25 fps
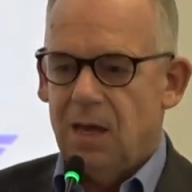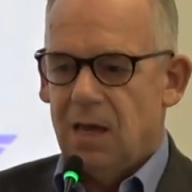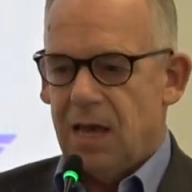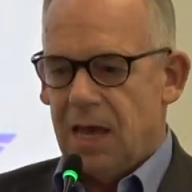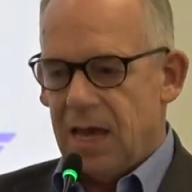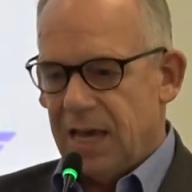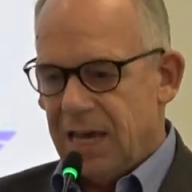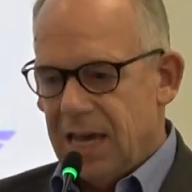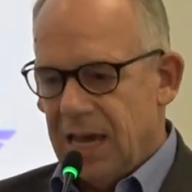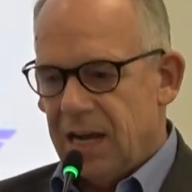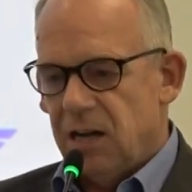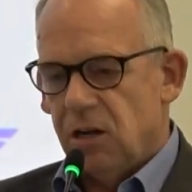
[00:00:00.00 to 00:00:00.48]

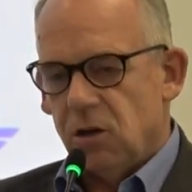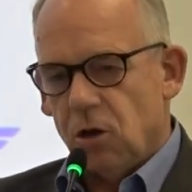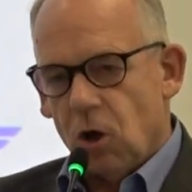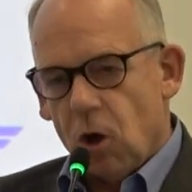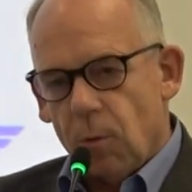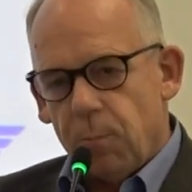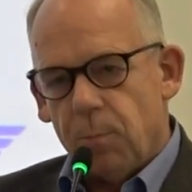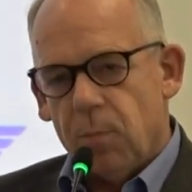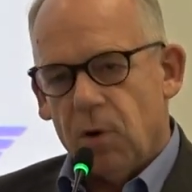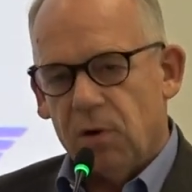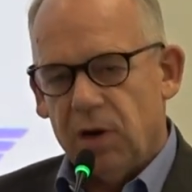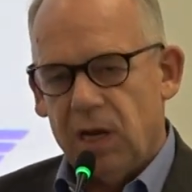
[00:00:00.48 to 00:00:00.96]
Again, a
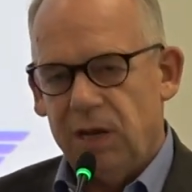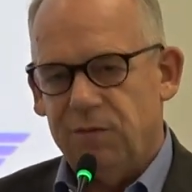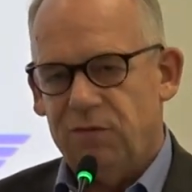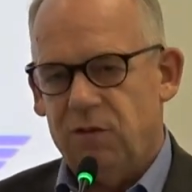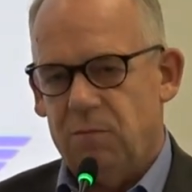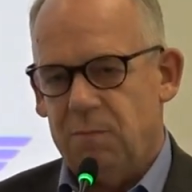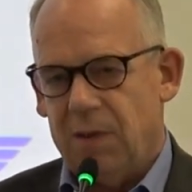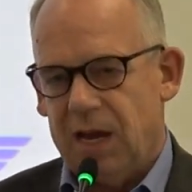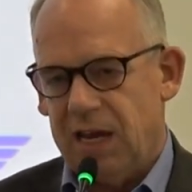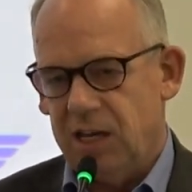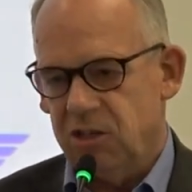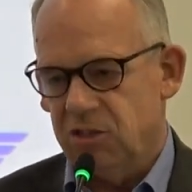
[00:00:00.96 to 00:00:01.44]
lot more
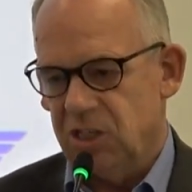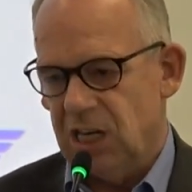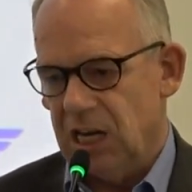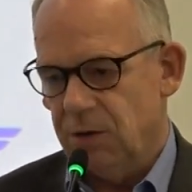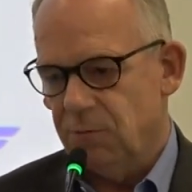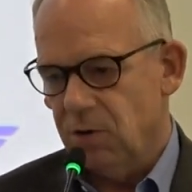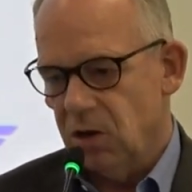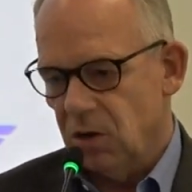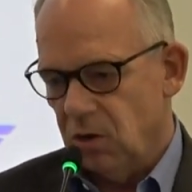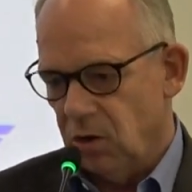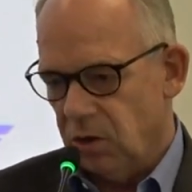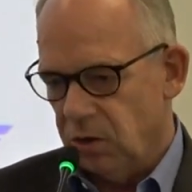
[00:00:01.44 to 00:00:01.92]
information. I
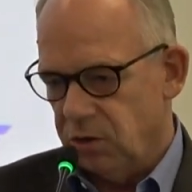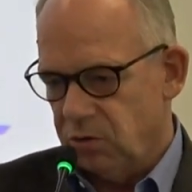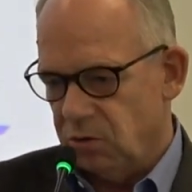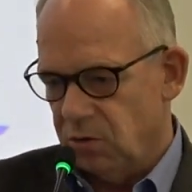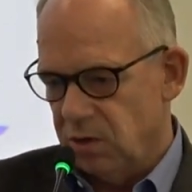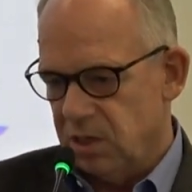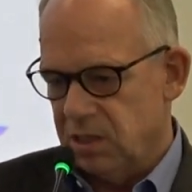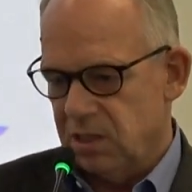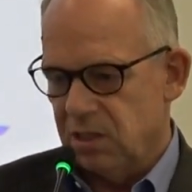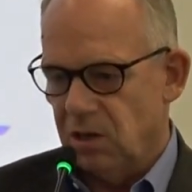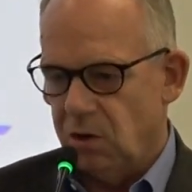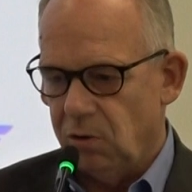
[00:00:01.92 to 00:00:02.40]
won't go through
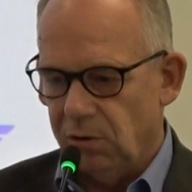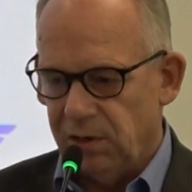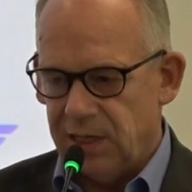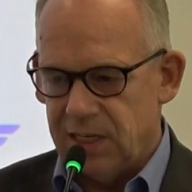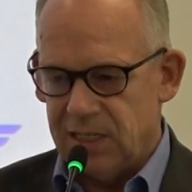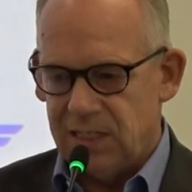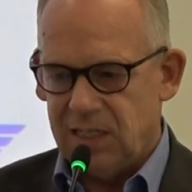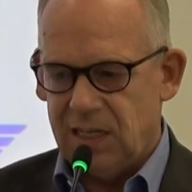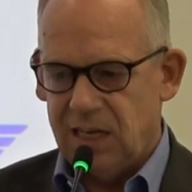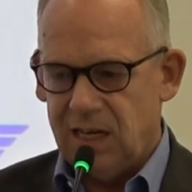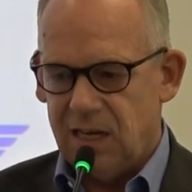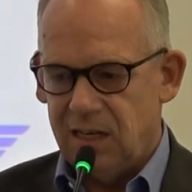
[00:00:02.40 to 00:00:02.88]
this whole
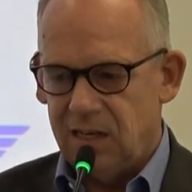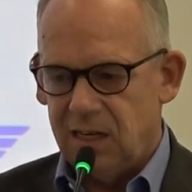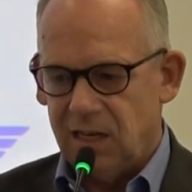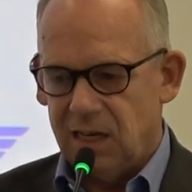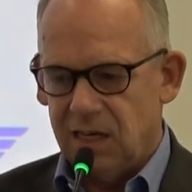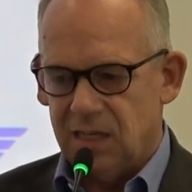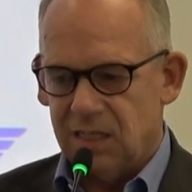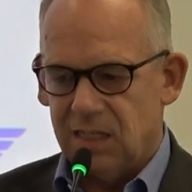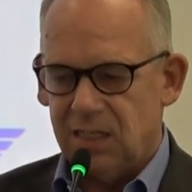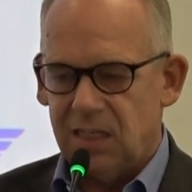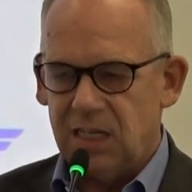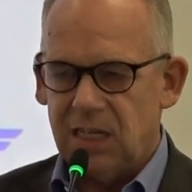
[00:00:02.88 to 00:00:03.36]
list here. You
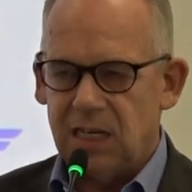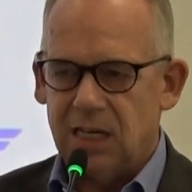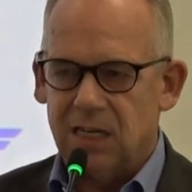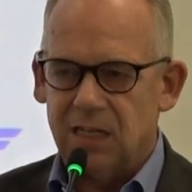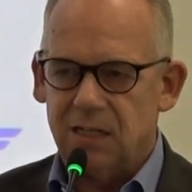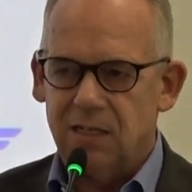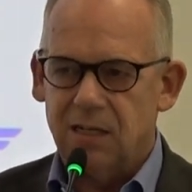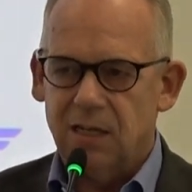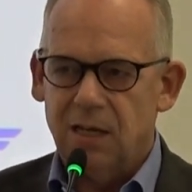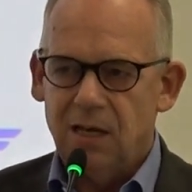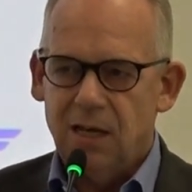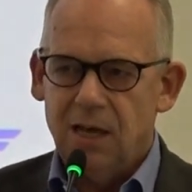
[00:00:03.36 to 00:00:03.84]
can see
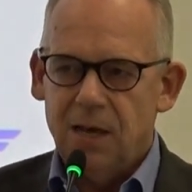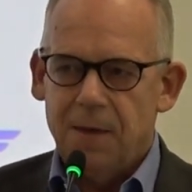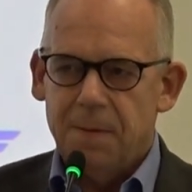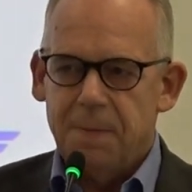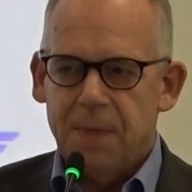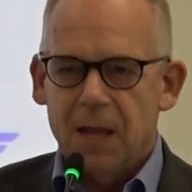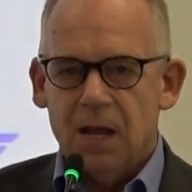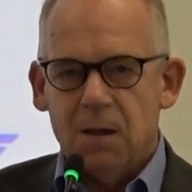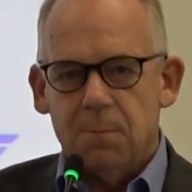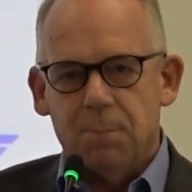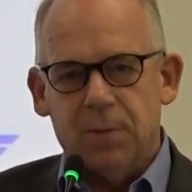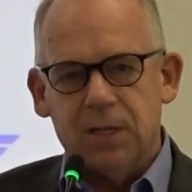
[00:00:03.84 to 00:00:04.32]
it.
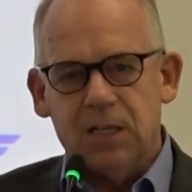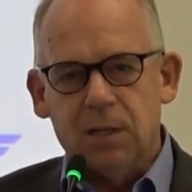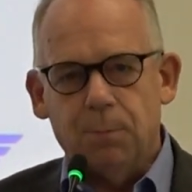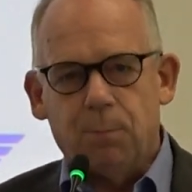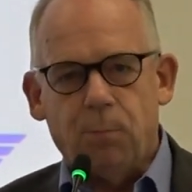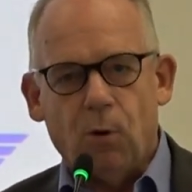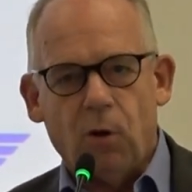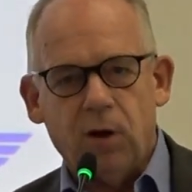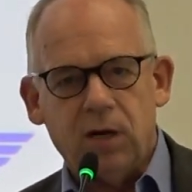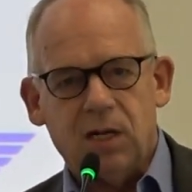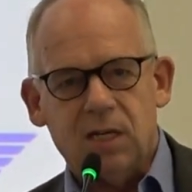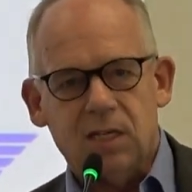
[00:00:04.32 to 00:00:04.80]
But the
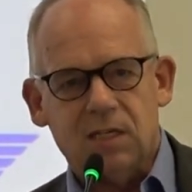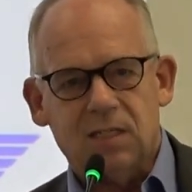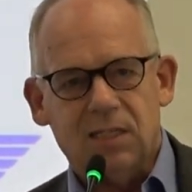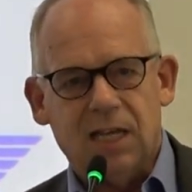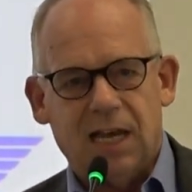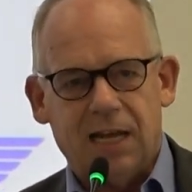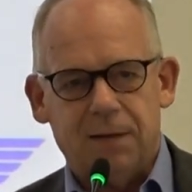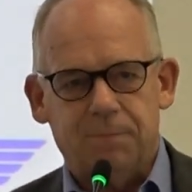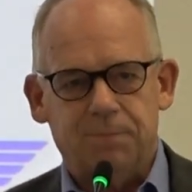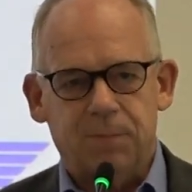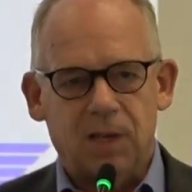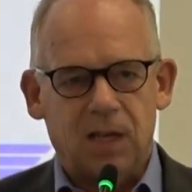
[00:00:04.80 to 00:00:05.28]
point is
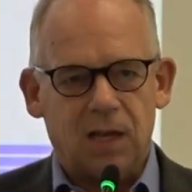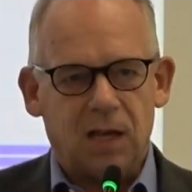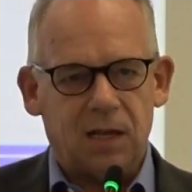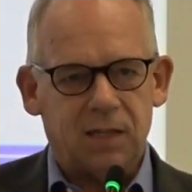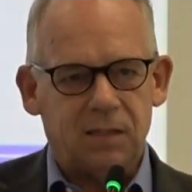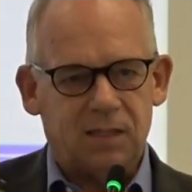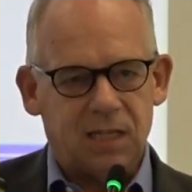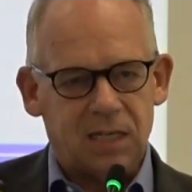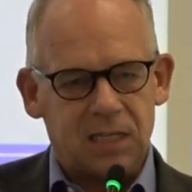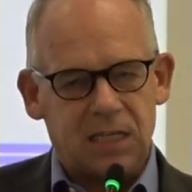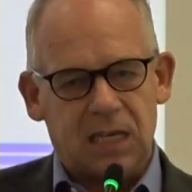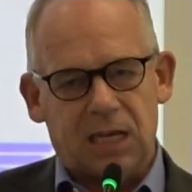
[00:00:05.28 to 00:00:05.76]
that
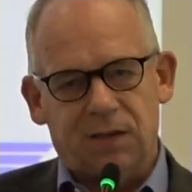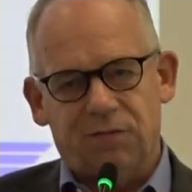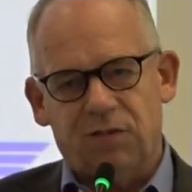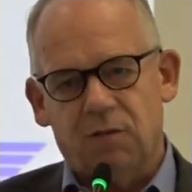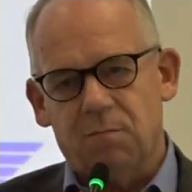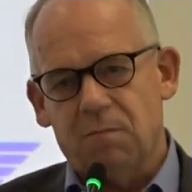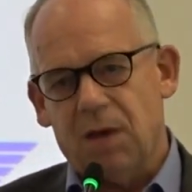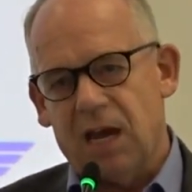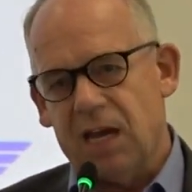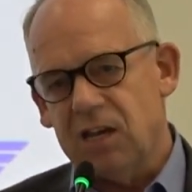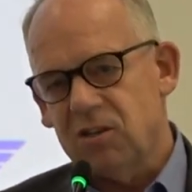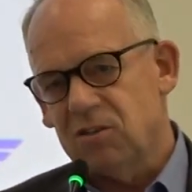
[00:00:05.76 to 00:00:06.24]
this
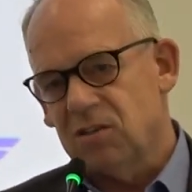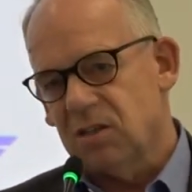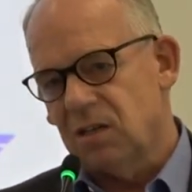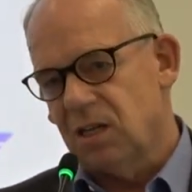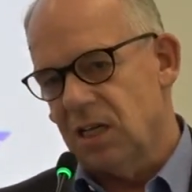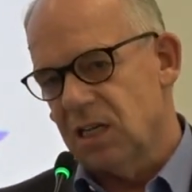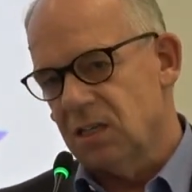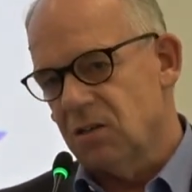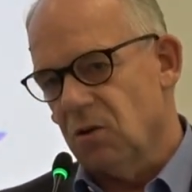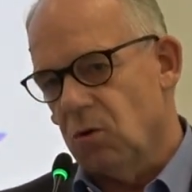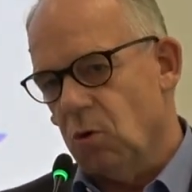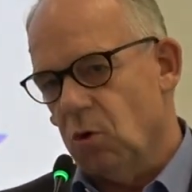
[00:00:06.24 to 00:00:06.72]
information
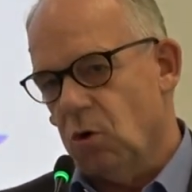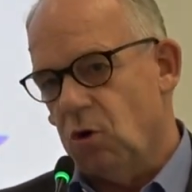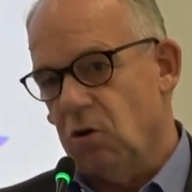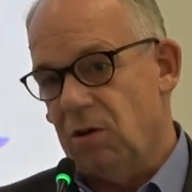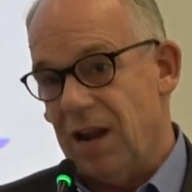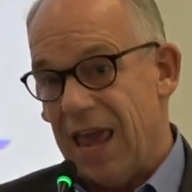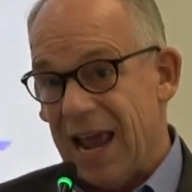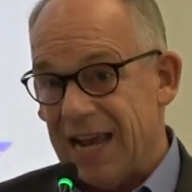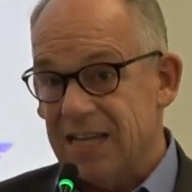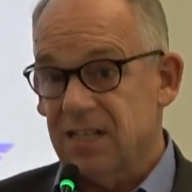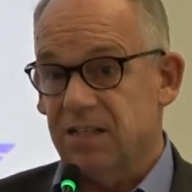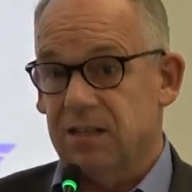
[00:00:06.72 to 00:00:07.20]
is all
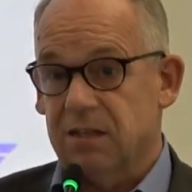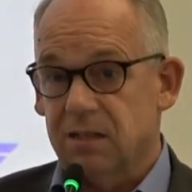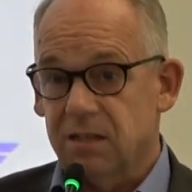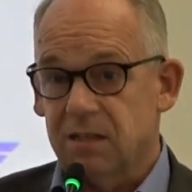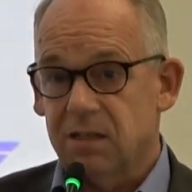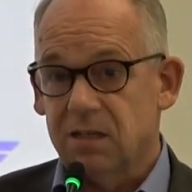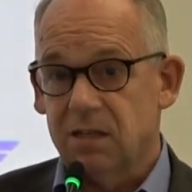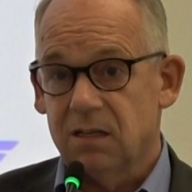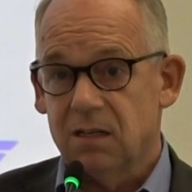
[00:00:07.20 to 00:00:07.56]
connected.